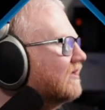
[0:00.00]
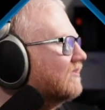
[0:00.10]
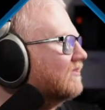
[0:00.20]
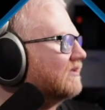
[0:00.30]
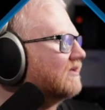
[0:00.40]

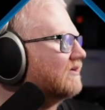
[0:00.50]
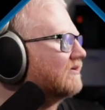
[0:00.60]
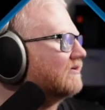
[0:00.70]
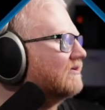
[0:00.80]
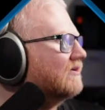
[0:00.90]
Let's see
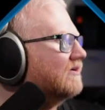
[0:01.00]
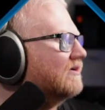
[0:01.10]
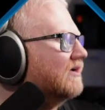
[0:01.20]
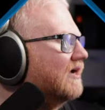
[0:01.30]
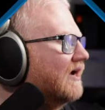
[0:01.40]
here.
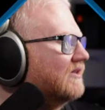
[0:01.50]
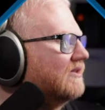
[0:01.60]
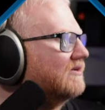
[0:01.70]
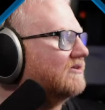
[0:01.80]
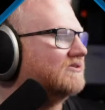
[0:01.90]
And
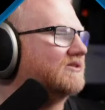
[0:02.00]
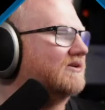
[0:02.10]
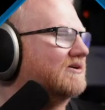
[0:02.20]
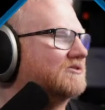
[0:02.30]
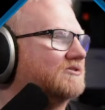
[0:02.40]
then here's the
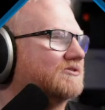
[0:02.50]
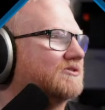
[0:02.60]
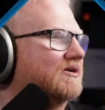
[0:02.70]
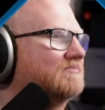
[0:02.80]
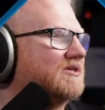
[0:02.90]

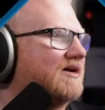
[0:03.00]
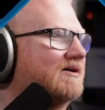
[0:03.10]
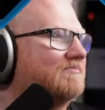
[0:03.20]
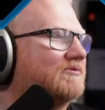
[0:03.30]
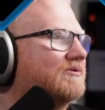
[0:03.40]
launchers up
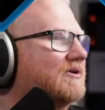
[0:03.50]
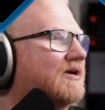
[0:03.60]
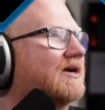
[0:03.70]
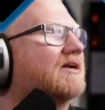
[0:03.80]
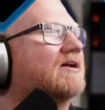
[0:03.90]
top,
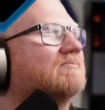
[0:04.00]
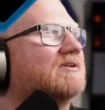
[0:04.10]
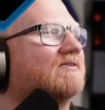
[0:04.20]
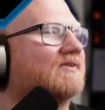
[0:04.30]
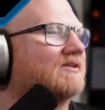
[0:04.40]
and I
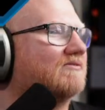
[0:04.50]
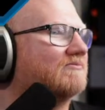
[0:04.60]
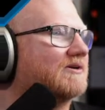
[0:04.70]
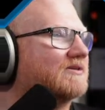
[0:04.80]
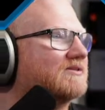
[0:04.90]
believe that's
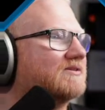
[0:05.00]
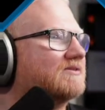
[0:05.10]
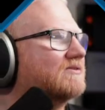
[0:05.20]
what